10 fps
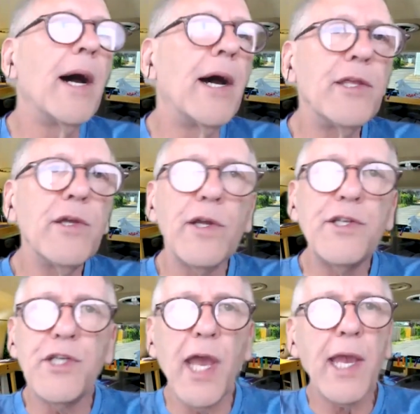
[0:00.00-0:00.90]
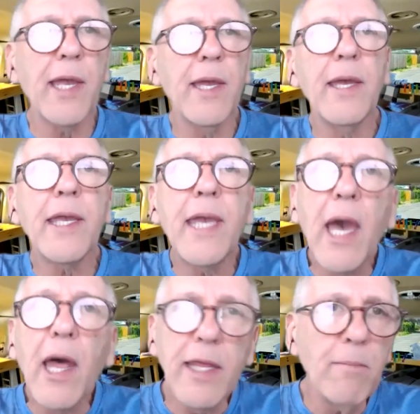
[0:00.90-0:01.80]
you could check
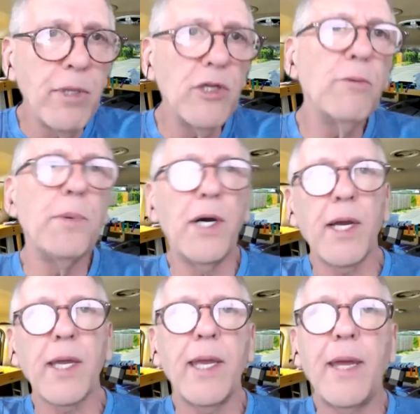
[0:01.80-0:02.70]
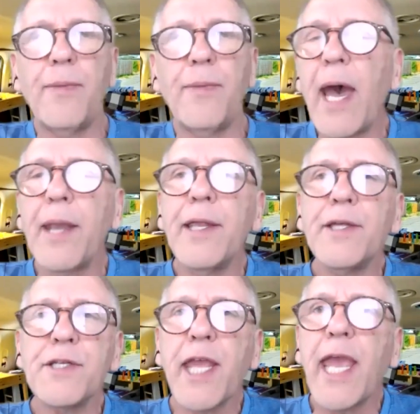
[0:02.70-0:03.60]
Kelly Blue Book, and that
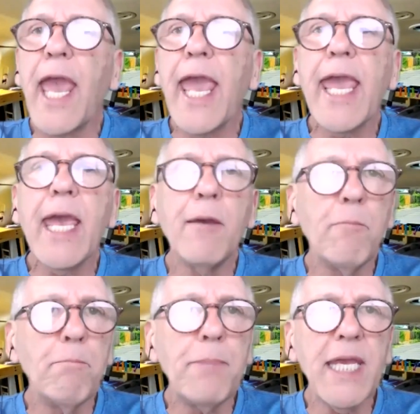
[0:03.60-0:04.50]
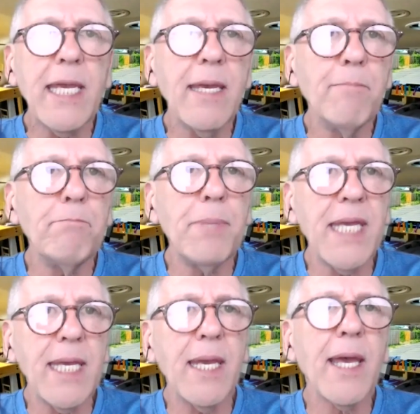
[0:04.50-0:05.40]
is
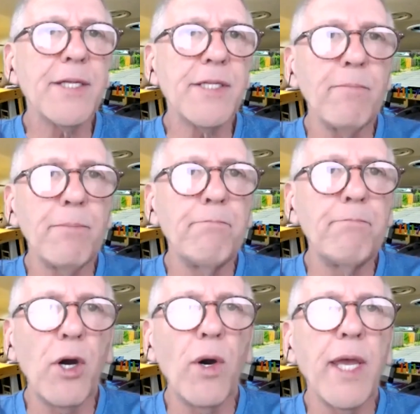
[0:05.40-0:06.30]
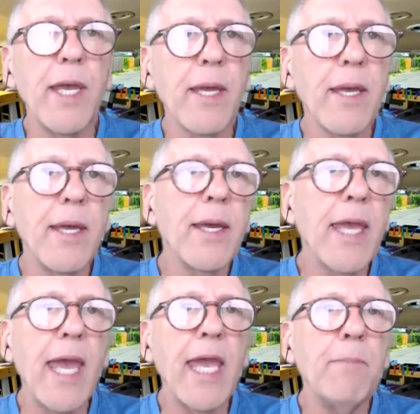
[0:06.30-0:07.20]
KBB as in boy,
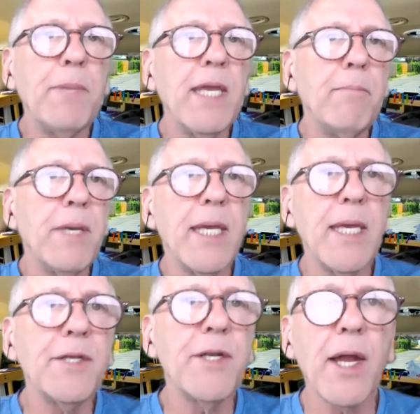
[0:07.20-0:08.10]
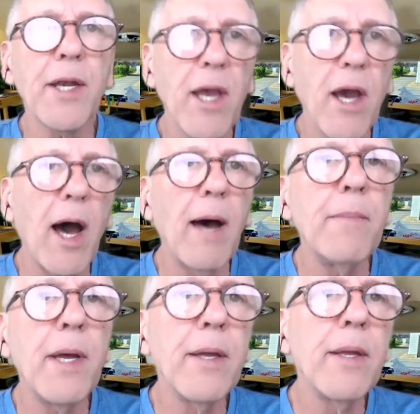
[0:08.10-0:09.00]

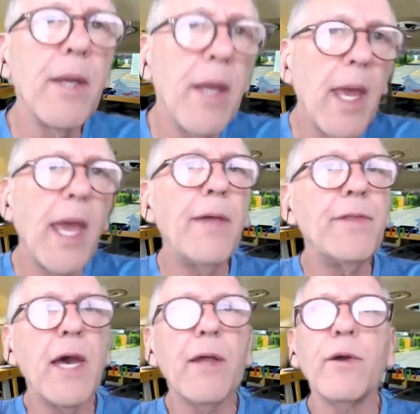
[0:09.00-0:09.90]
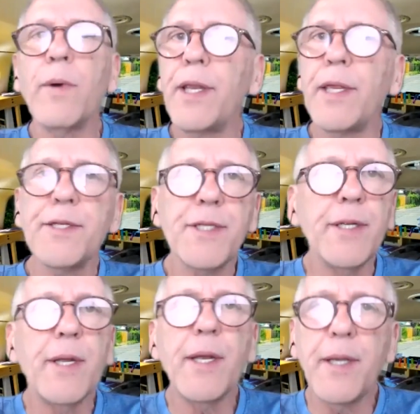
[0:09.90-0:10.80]
KBB.com. And the other one is
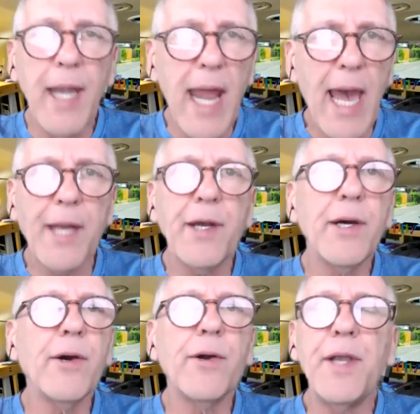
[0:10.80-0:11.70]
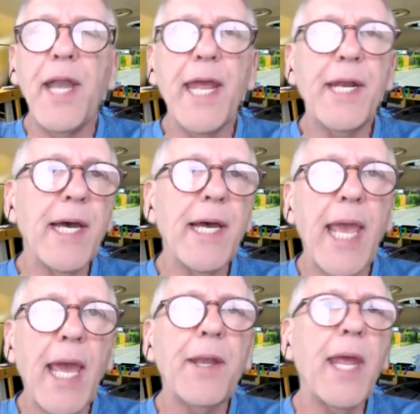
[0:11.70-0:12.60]
NADA or NADA,
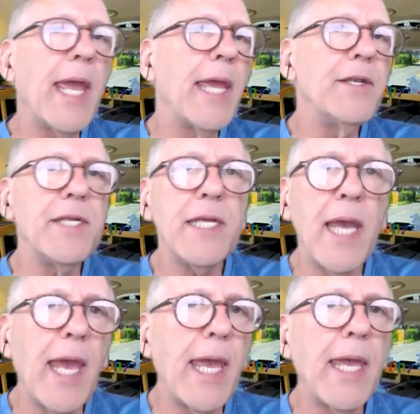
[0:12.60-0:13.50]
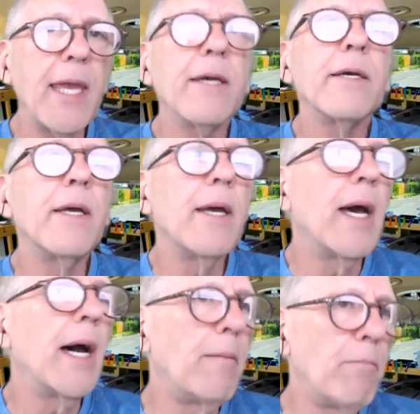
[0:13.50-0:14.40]
NADA,
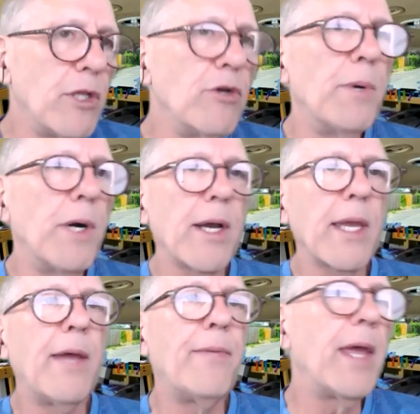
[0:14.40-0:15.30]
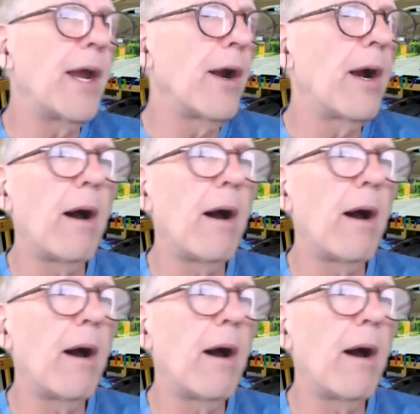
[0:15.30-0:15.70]
Blue Book, and they're